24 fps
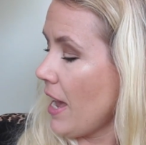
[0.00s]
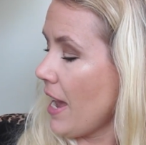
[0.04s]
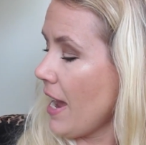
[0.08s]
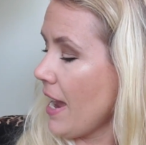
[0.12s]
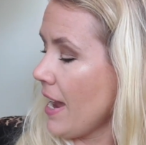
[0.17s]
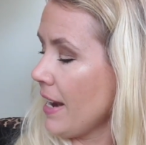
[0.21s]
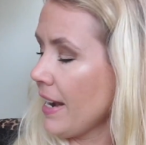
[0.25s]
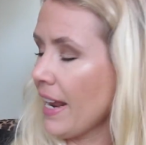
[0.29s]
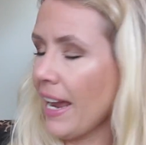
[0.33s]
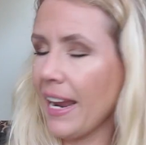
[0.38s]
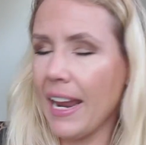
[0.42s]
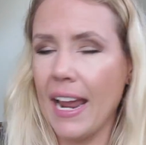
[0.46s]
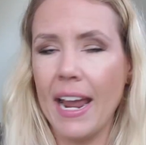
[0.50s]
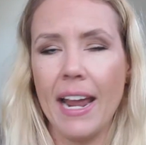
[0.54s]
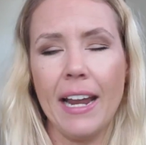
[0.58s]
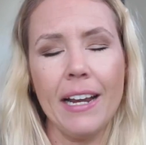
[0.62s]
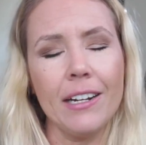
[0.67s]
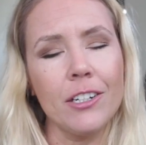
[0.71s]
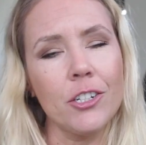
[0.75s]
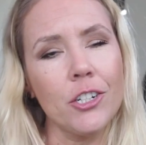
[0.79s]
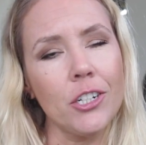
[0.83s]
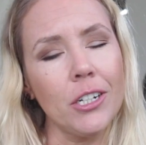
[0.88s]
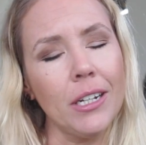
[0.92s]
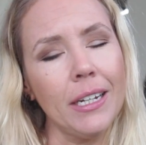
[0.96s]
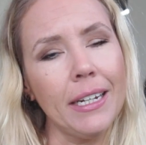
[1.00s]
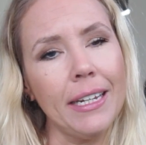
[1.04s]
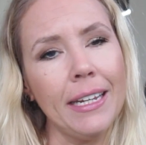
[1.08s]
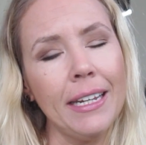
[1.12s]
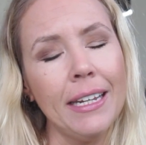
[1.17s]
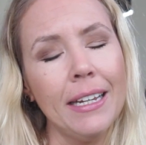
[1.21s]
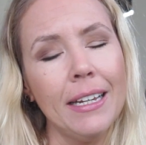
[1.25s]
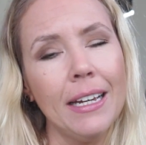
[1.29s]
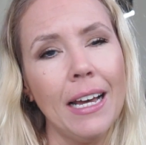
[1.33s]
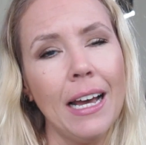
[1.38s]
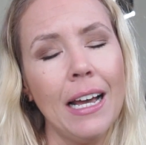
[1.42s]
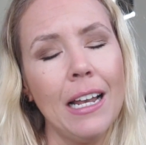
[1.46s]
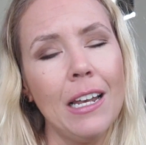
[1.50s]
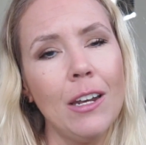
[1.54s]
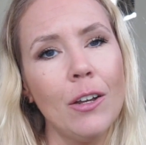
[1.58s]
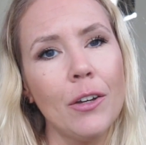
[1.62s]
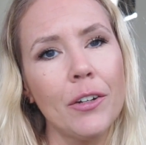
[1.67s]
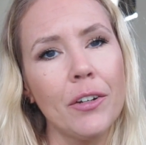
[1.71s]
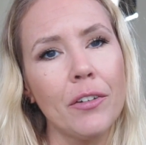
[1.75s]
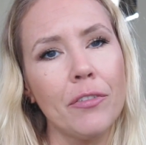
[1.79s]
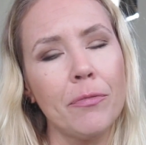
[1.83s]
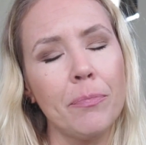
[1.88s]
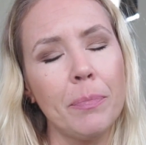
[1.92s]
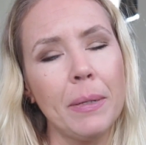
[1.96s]
And a
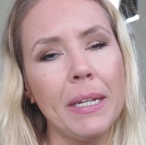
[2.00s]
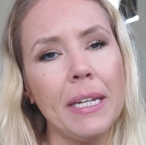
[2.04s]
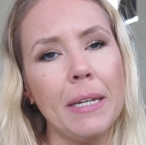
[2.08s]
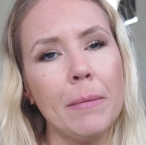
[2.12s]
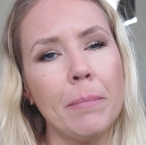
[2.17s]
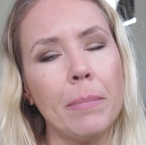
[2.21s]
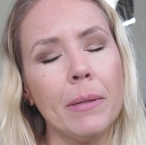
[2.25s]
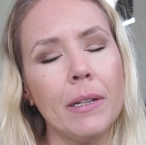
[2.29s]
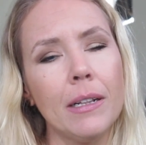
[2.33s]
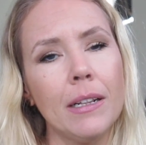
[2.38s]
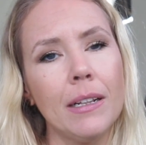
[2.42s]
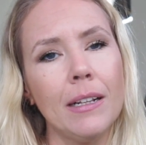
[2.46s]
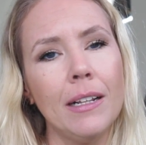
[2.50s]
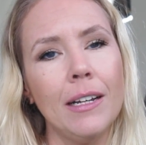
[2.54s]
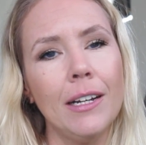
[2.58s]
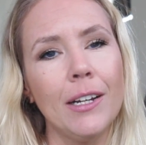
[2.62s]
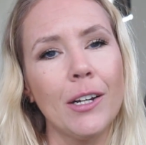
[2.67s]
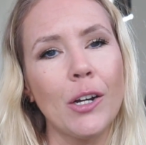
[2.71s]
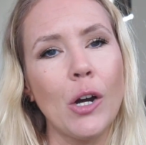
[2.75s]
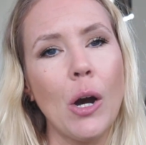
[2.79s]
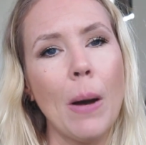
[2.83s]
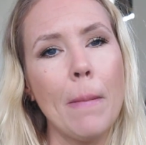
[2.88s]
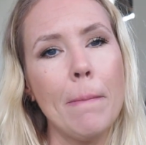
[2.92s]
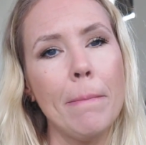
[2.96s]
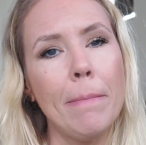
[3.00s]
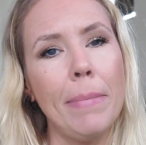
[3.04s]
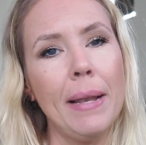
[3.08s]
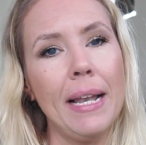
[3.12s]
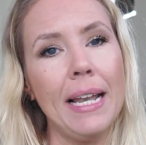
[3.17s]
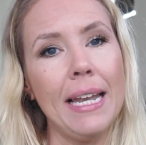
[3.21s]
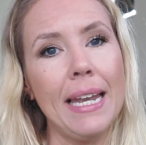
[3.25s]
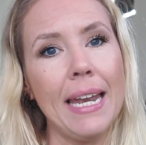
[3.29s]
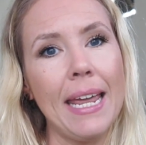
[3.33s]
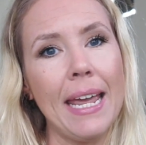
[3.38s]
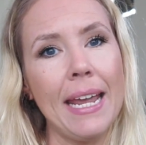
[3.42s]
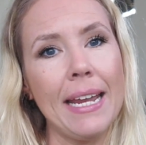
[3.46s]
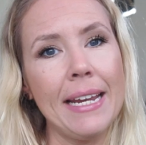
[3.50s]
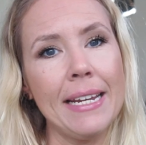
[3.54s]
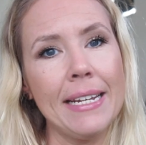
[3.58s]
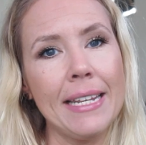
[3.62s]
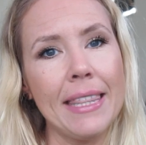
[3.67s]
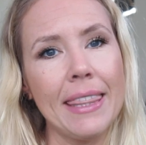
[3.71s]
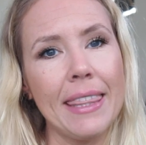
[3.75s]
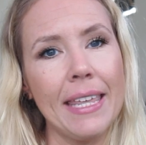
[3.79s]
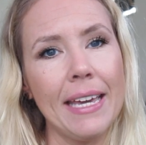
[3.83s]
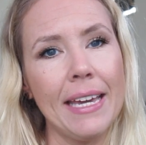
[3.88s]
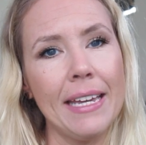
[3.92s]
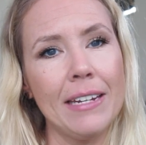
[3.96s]
lot of people
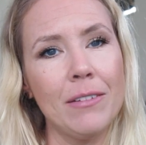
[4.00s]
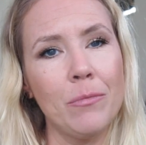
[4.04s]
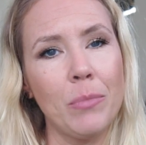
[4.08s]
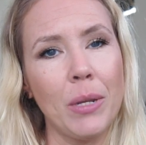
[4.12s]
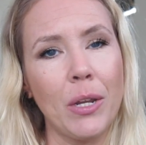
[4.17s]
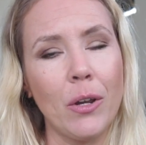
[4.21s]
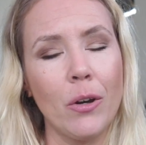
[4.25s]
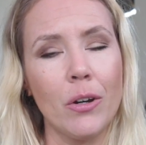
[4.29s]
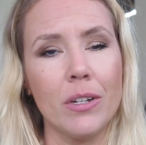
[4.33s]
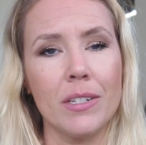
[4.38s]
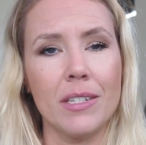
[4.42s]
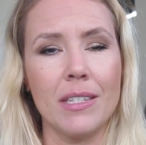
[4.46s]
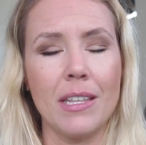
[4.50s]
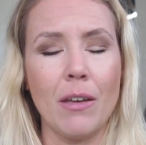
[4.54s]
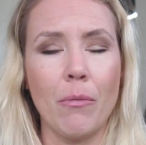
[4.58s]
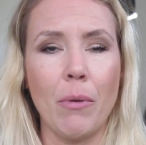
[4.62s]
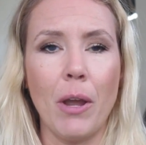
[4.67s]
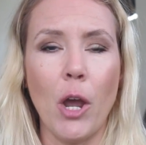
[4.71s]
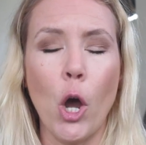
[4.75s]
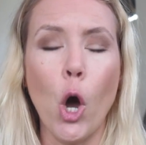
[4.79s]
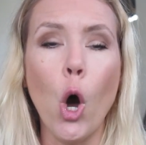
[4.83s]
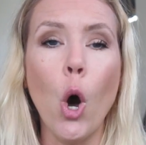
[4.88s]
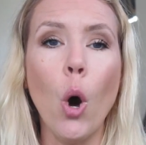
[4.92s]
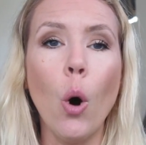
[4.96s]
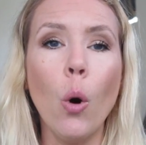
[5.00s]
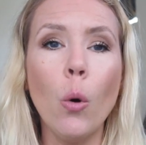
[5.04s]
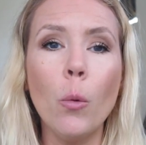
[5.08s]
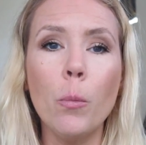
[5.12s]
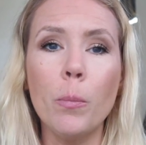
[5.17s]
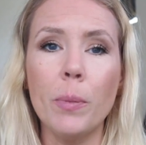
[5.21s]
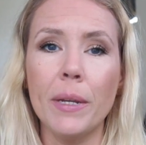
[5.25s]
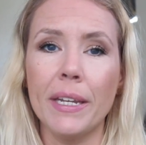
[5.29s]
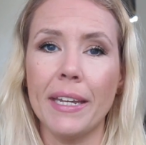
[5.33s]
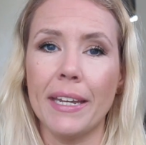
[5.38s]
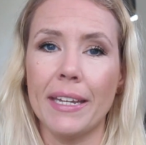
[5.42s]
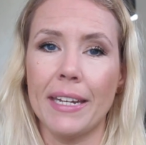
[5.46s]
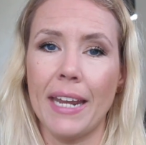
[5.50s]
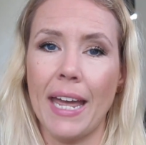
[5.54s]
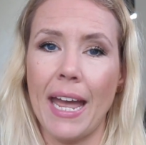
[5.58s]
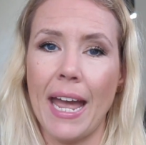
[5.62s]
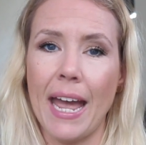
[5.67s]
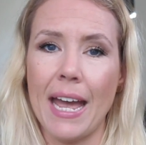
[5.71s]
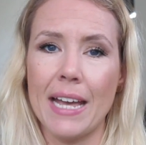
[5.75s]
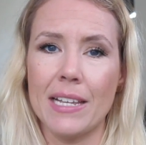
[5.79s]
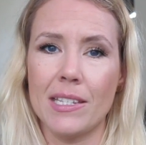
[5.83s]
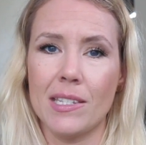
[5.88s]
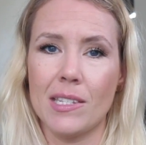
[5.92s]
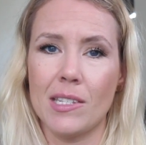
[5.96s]
complained then because they were hoping it
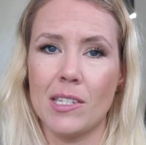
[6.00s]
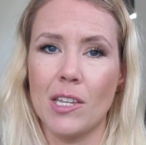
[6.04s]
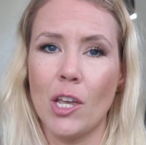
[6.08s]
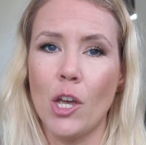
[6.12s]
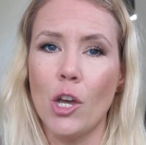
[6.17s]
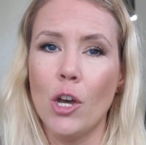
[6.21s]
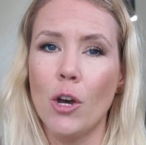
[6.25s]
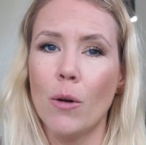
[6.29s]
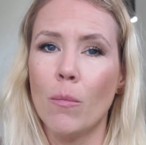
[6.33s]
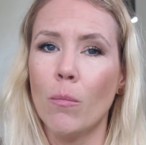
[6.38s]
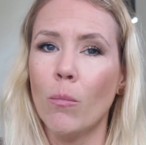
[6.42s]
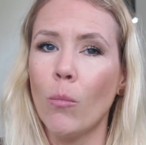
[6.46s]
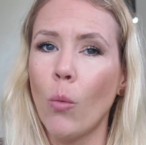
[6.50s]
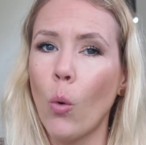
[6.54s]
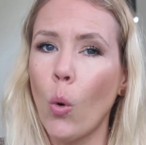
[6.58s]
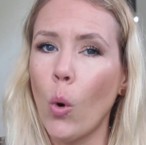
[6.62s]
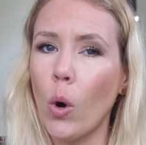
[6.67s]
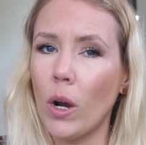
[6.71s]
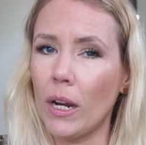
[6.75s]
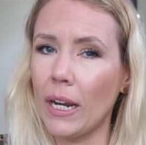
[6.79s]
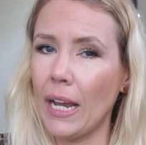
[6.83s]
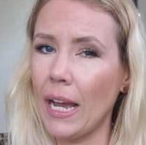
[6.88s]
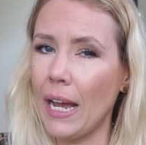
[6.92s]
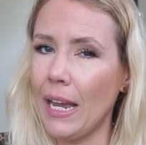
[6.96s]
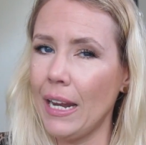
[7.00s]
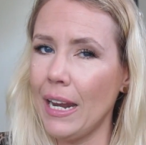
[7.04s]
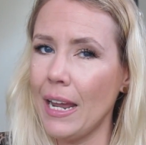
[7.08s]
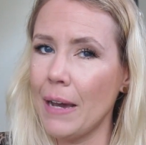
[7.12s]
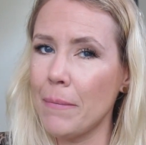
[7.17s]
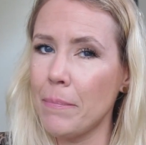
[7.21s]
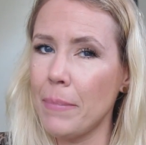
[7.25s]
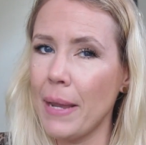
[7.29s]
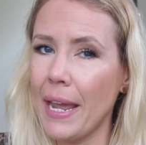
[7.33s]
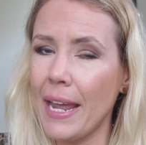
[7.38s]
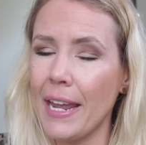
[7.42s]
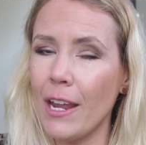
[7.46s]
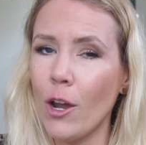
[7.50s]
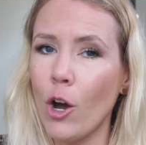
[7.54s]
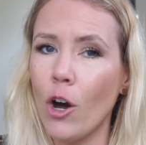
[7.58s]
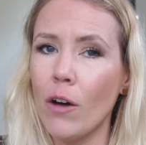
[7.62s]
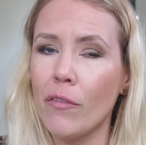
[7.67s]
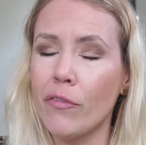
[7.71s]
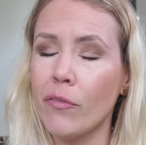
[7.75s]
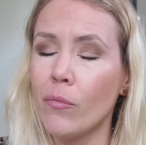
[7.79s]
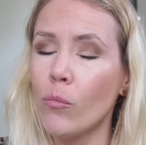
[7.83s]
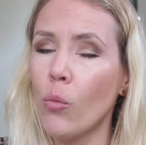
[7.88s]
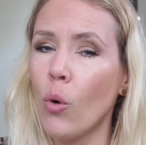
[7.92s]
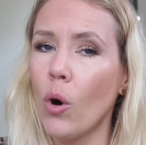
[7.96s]
has more color
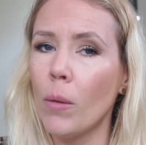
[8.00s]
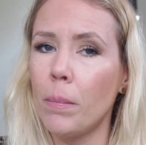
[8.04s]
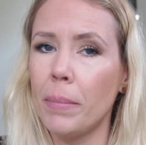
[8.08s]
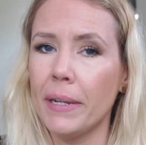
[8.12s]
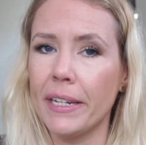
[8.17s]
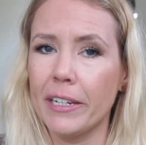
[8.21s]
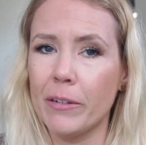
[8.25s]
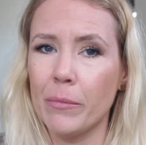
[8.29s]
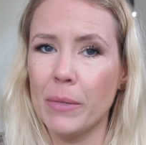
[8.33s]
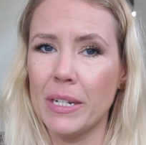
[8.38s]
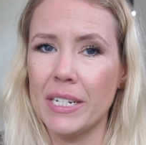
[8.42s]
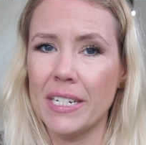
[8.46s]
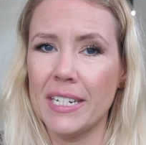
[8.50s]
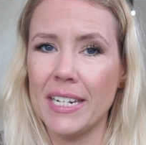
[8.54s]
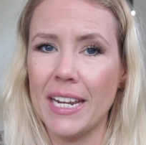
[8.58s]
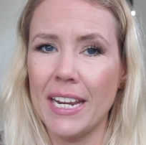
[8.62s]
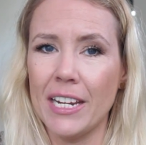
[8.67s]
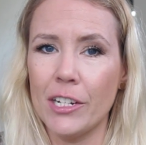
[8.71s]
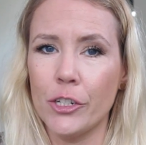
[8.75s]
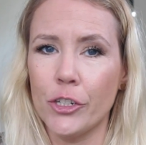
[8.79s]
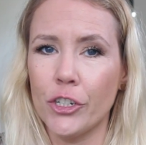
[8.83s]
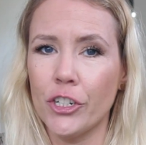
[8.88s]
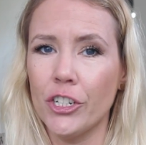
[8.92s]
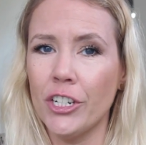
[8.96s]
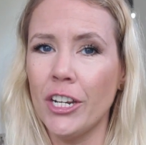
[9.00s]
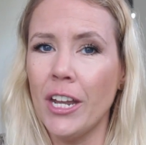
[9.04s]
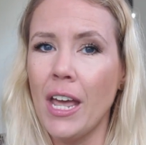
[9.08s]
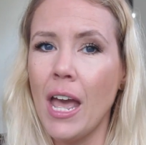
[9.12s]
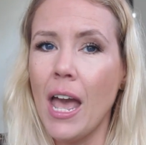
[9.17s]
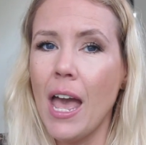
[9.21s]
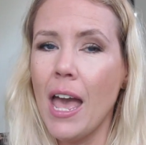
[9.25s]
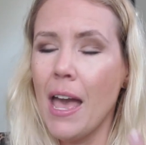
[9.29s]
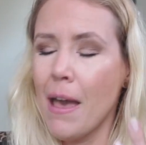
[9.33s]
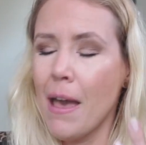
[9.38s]
payoff, more pigmentation.